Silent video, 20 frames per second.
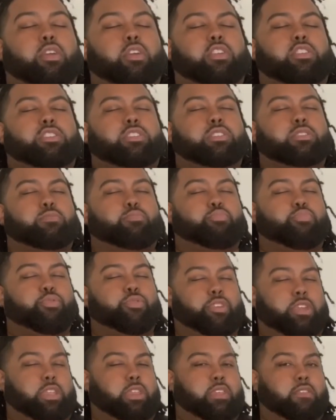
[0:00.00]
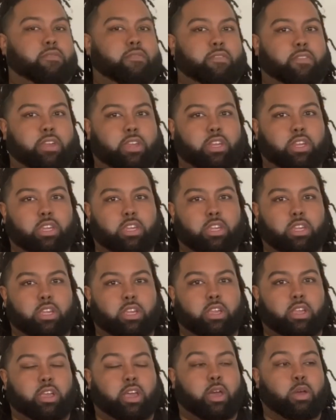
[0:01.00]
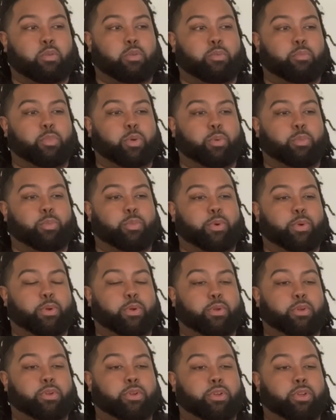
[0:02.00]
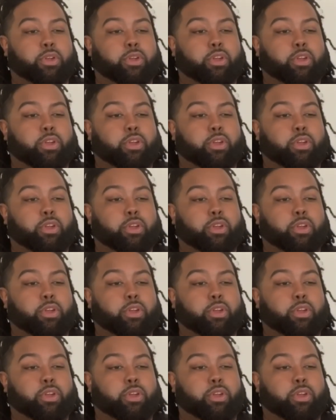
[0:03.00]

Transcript: just breathing funny. I remember